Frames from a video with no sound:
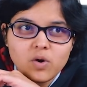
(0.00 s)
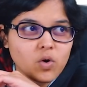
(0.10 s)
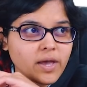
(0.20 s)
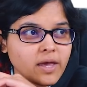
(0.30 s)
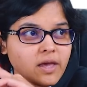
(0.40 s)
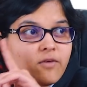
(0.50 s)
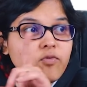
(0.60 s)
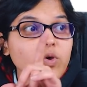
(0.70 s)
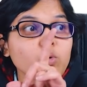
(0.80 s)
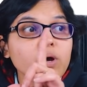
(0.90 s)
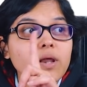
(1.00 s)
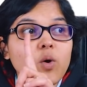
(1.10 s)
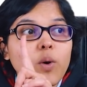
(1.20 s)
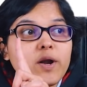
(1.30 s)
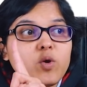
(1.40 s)
Okay, if you were
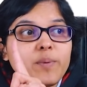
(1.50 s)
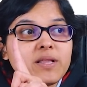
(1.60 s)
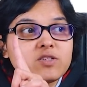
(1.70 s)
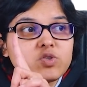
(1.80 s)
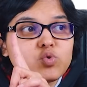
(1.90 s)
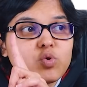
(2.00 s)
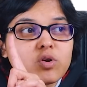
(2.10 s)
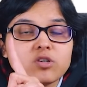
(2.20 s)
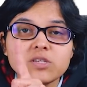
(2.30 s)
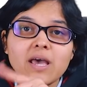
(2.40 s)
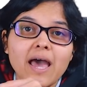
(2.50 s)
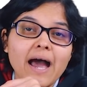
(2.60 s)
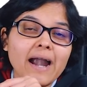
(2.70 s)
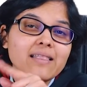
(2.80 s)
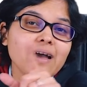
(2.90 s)
required to pay this 2 crores
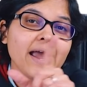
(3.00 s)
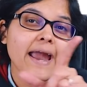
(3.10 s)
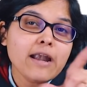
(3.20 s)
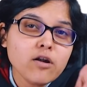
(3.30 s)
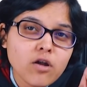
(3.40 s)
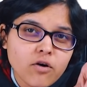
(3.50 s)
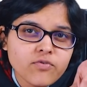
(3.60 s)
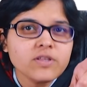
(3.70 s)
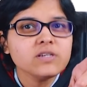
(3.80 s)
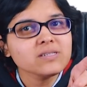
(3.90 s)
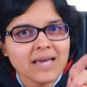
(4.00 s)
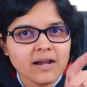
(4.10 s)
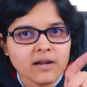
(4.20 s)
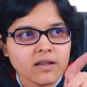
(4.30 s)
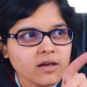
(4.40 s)
at the end of this
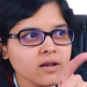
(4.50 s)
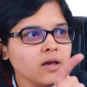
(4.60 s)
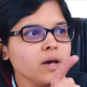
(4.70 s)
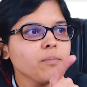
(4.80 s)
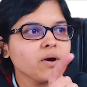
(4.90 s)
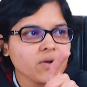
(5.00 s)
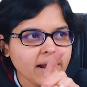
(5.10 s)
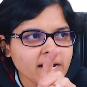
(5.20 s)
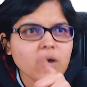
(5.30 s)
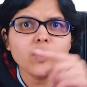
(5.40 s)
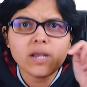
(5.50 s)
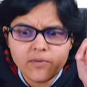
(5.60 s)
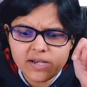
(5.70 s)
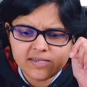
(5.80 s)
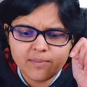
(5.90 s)
calendar year. But right now in
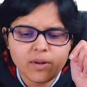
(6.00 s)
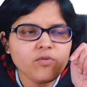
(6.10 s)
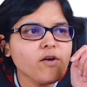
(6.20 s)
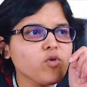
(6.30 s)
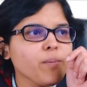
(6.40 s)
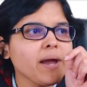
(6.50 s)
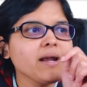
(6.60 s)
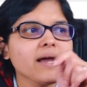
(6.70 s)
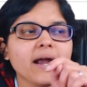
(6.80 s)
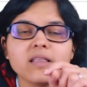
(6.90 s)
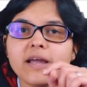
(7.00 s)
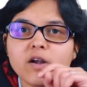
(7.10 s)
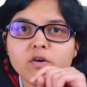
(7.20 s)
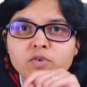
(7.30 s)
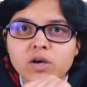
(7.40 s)
our example, we have to pay it at the
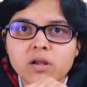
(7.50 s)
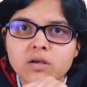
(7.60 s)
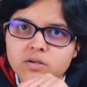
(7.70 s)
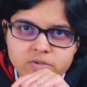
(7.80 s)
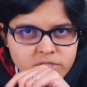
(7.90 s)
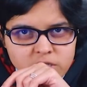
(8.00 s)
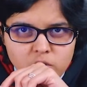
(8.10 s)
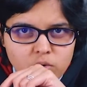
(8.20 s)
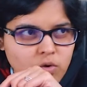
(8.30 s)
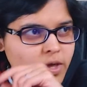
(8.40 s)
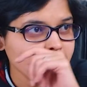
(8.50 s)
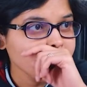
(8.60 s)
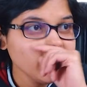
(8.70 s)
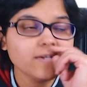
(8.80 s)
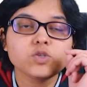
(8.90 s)
end of year 0. Okay,
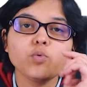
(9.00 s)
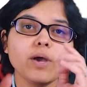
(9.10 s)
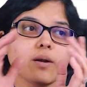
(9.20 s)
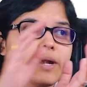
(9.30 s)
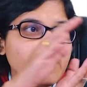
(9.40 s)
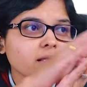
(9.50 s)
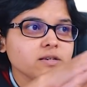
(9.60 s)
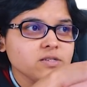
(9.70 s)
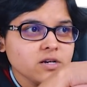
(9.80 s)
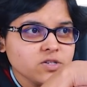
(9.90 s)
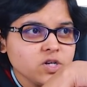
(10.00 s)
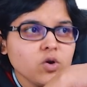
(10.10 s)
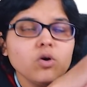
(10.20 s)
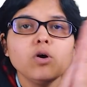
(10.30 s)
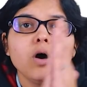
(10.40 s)
so we are taking this year
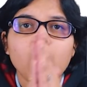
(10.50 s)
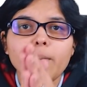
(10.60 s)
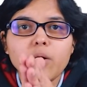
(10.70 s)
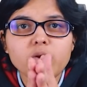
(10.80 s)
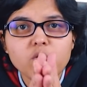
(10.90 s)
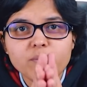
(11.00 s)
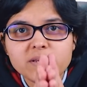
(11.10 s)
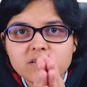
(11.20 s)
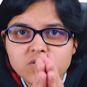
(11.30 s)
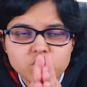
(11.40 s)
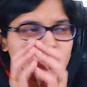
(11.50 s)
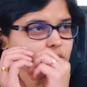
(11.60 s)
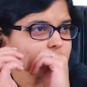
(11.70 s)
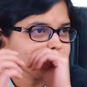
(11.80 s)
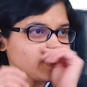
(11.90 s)
0, amount in rupees is 2
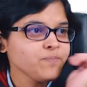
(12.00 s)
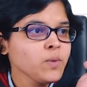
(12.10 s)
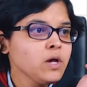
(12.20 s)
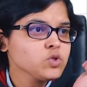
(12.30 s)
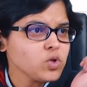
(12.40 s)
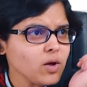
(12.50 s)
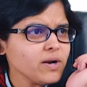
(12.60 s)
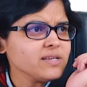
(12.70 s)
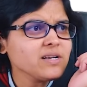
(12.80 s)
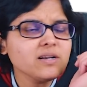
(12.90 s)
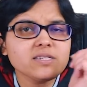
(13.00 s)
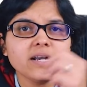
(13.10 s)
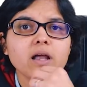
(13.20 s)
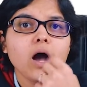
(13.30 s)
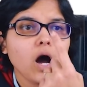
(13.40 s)
crores. So now let us
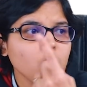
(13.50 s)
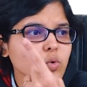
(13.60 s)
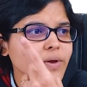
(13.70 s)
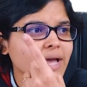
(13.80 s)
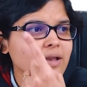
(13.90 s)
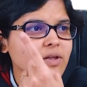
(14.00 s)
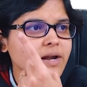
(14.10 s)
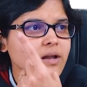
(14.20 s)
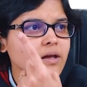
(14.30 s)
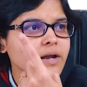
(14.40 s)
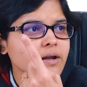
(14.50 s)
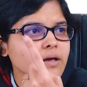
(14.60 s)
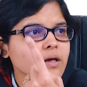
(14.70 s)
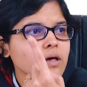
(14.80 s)
understand how do we calculate it.